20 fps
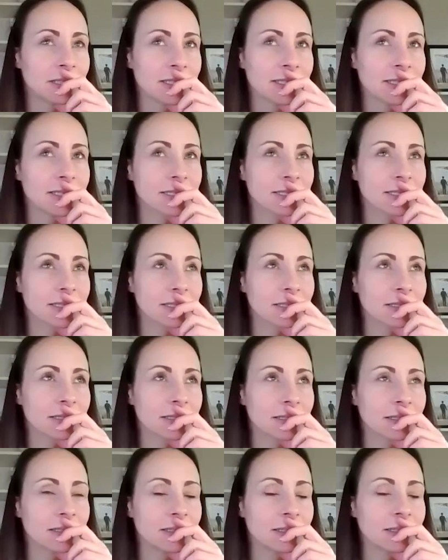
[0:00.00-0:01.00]
just
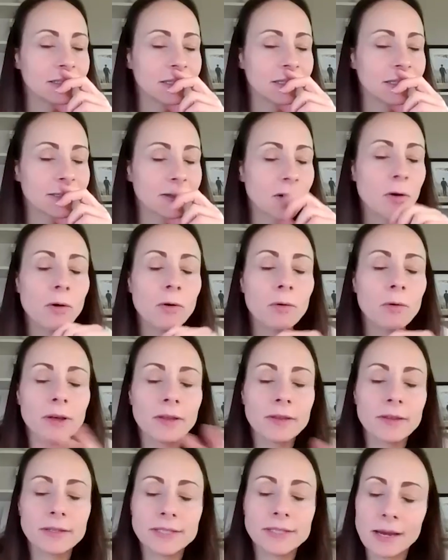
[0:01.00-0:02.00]
there's a whole
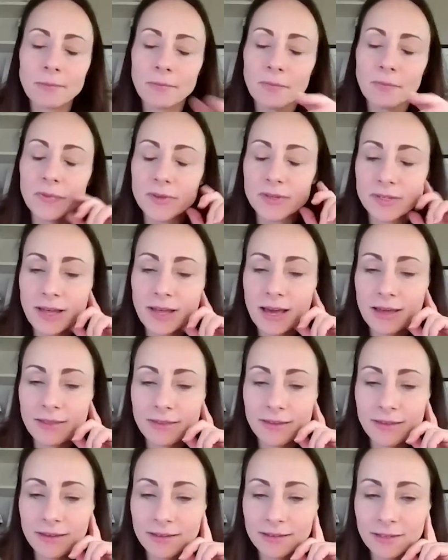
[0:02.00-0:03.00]
other depth to
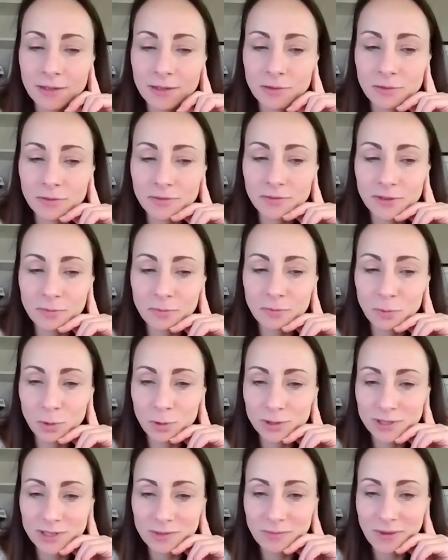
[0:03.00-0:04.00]
that you've
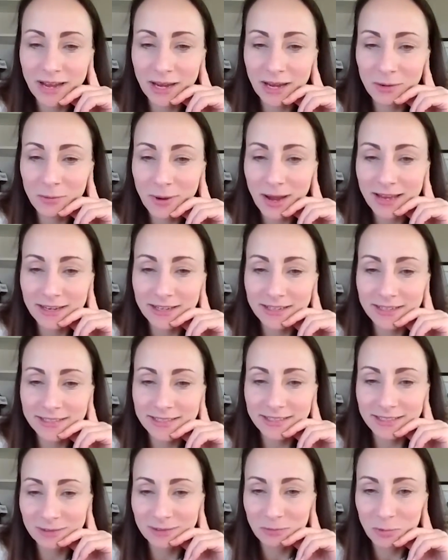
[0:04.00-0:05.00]
brought to my
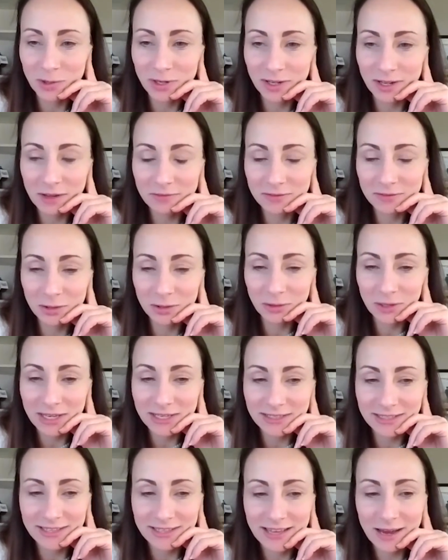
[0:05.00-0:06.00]
awareness, and would love to look
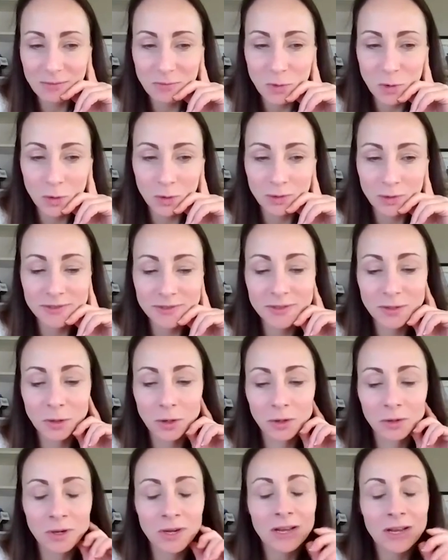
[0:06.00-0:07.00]
into that more.
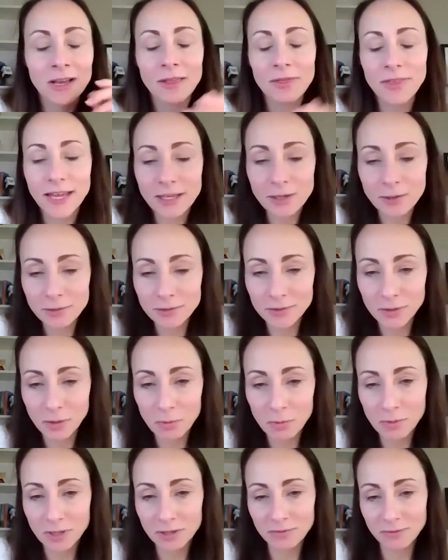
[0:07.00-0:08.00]
So thank you
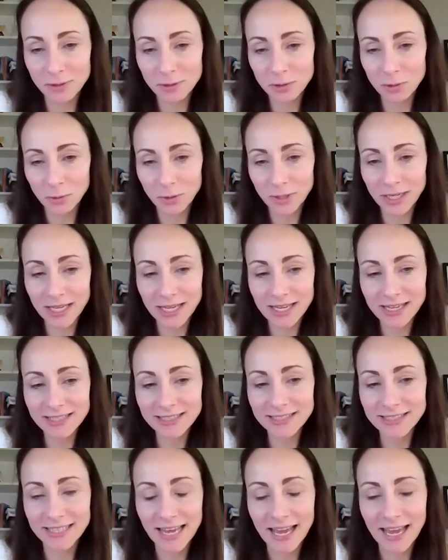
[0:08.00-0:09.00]
so much for joining
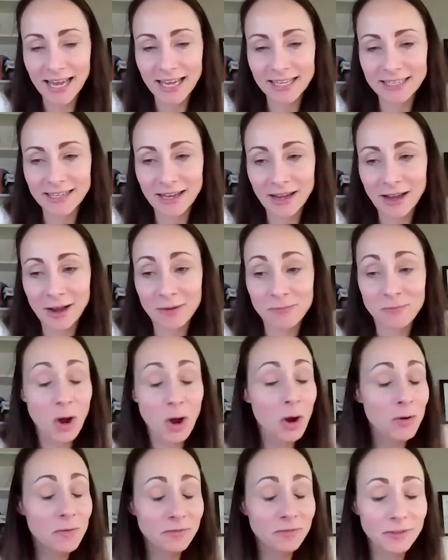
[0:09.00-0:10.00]
us, and
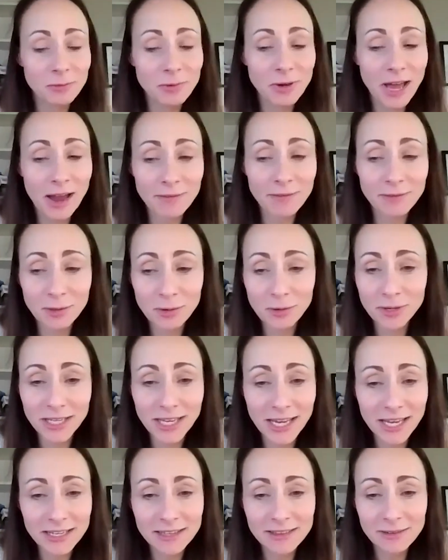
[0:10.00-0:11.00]
hopefully we'll have you on
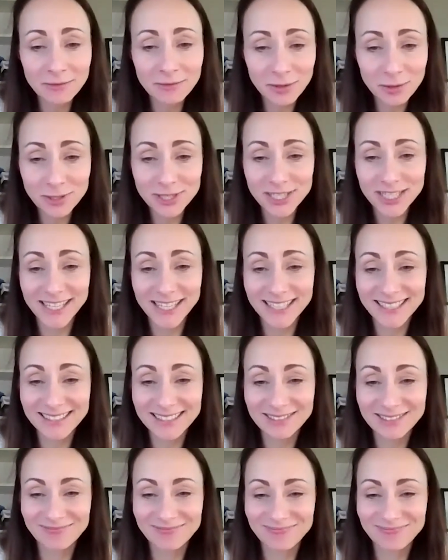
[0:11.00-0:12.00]
again in the future.